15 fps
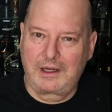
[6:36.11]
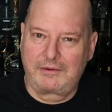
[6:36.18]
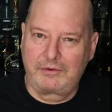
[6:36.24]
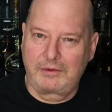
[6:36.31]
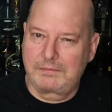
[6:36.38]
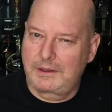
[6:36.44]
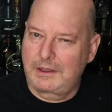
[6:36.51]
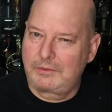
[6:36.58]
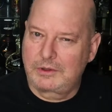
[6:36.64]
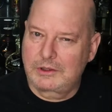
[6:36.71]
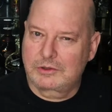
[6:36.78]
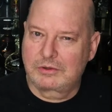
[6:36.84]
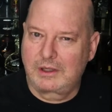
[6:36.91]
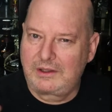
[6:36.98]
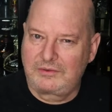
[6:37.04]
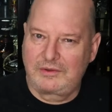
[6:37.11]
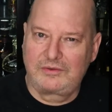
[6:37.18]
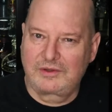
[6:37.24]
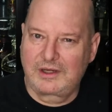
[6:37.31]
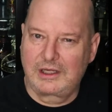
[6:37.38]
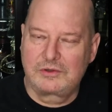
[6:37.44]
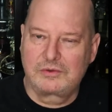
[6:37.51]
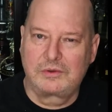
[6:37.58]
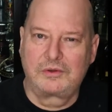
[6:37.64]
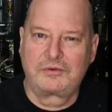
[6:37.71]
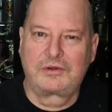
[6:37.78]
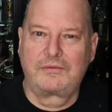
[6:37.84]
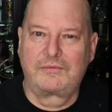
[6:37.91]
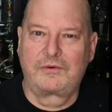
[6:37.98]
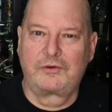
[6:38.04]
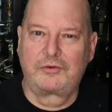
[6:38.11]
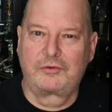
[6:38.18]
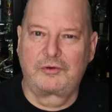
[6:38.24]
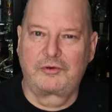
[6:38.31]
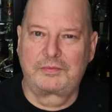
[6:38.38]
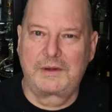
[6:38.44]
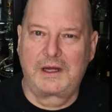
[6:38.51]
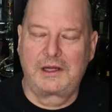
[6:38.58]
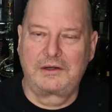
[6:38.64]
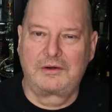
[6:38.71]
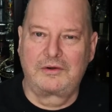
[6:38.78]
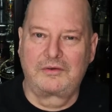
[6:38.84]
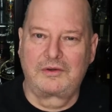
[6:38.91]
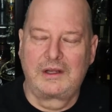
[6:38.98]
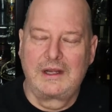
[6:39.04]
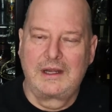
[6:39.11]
everybody with crazy schedules and first responders.